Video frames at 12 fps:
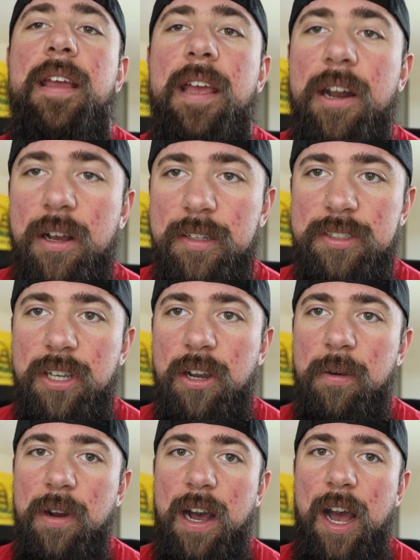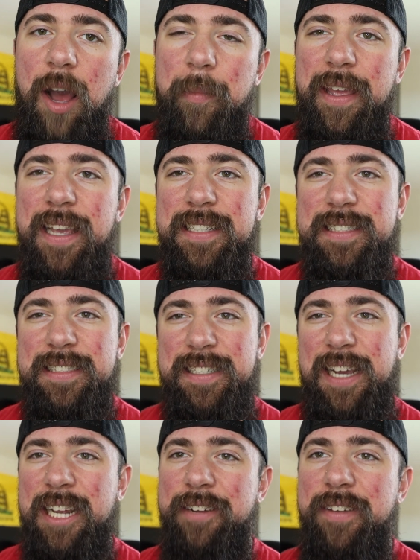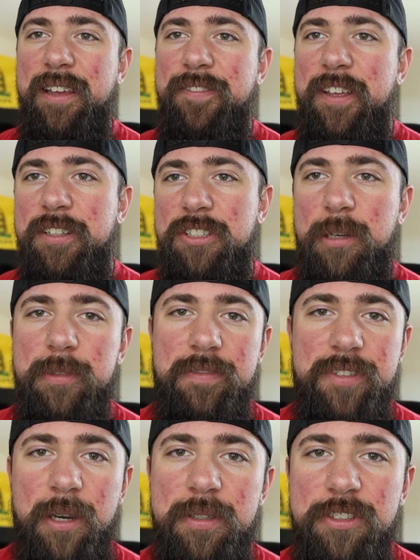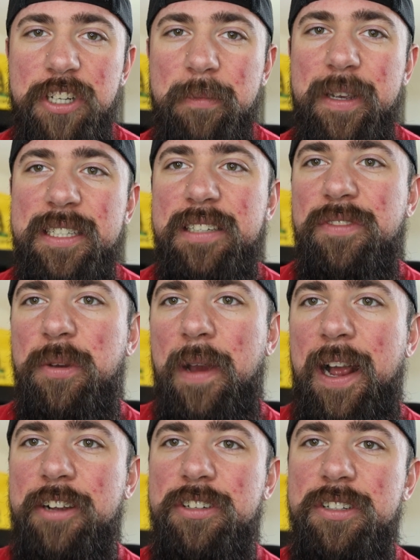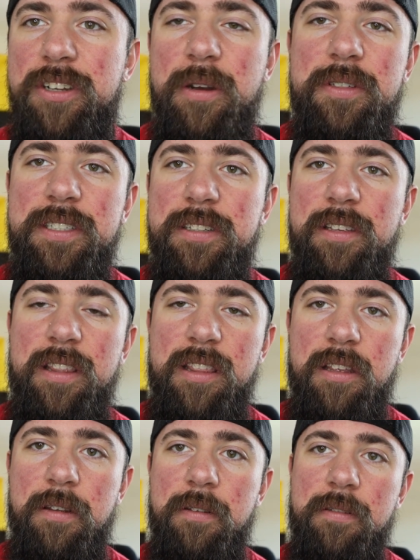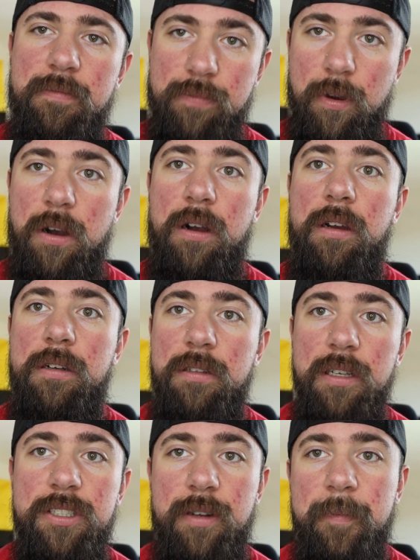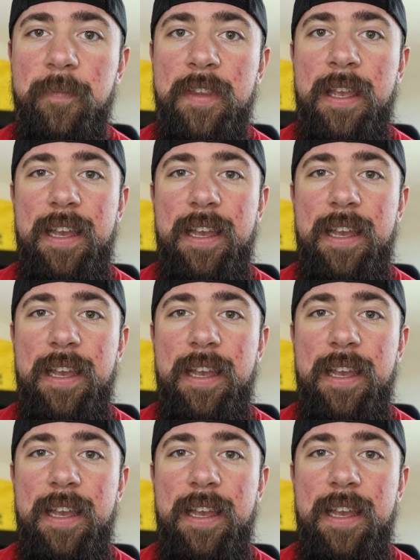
It also is kind of iffy in terms of dosaging, because if you actually dose the raw glycerin,